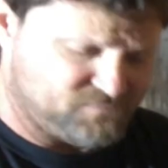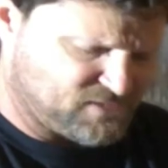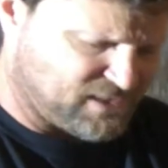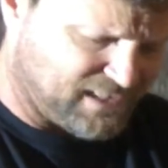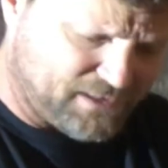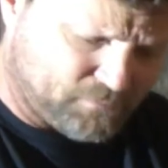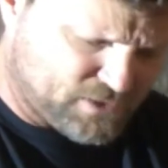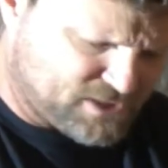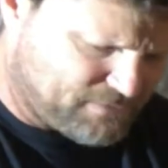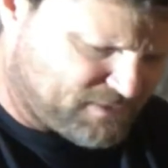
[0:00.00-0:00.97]
clip
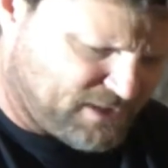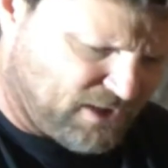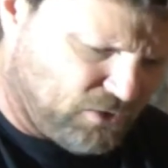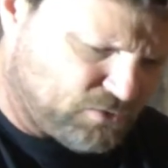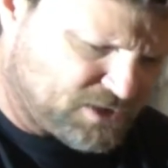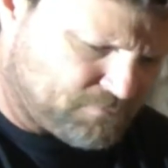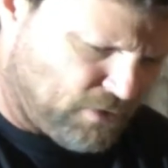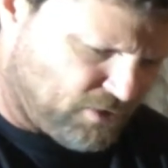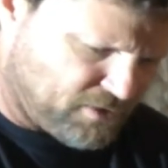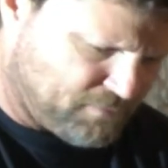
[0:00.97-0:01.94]
or something to hold this
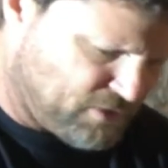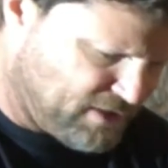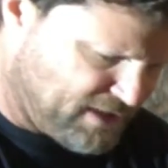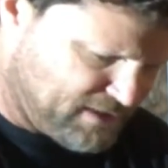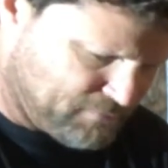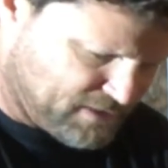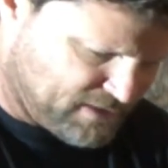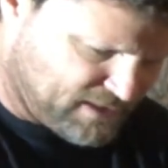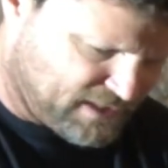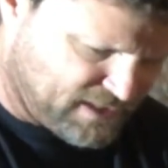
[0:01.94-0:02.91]
part of the boot in, but
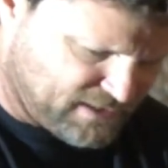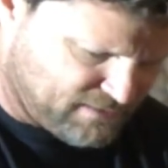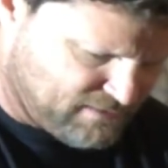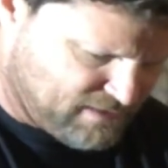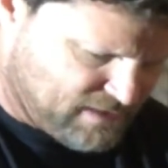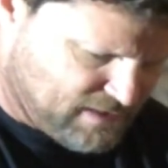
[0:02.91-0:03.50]
then again,